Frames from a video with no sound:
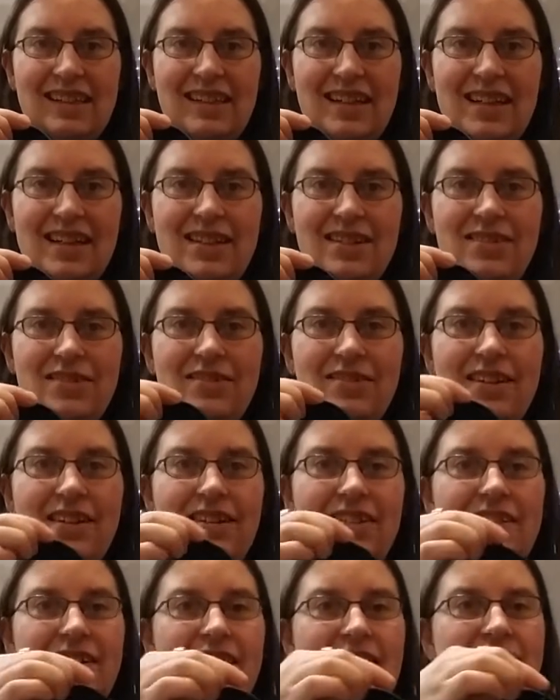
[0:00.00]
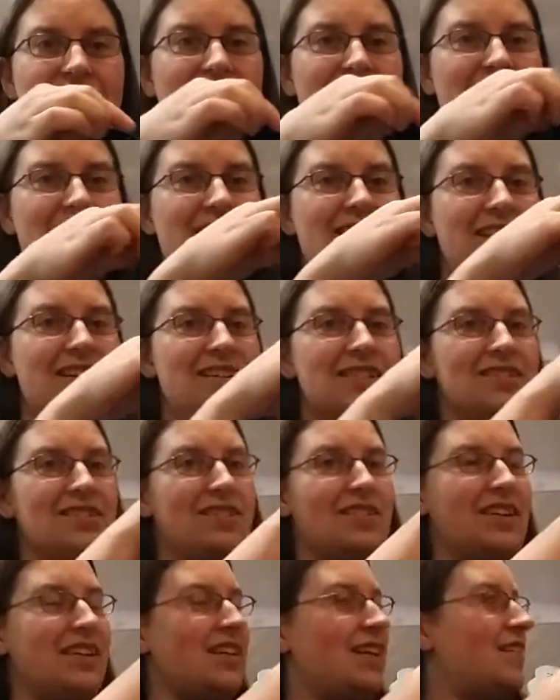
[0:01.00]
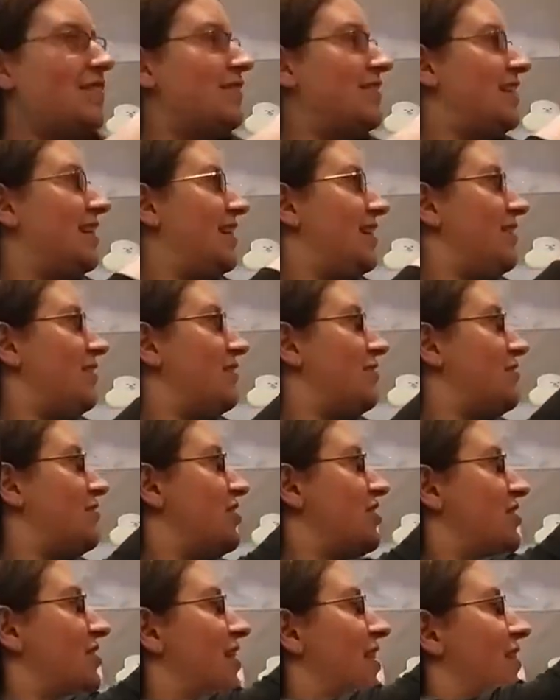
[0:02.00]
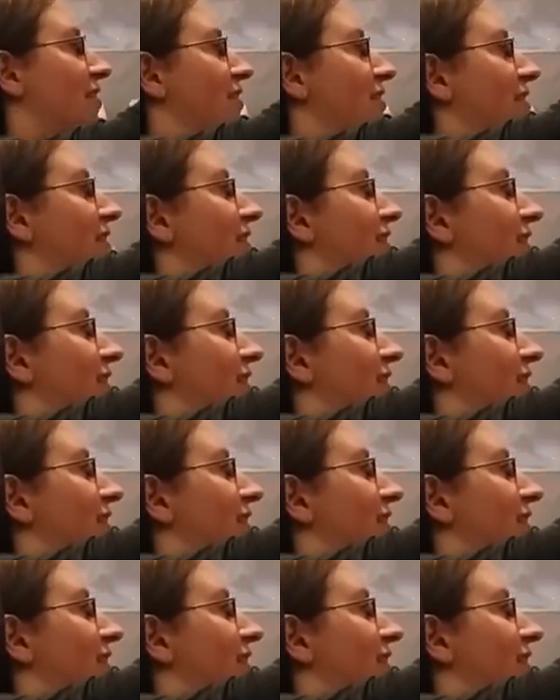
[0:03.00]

They do run around on here quite often. I don't know where she'll go.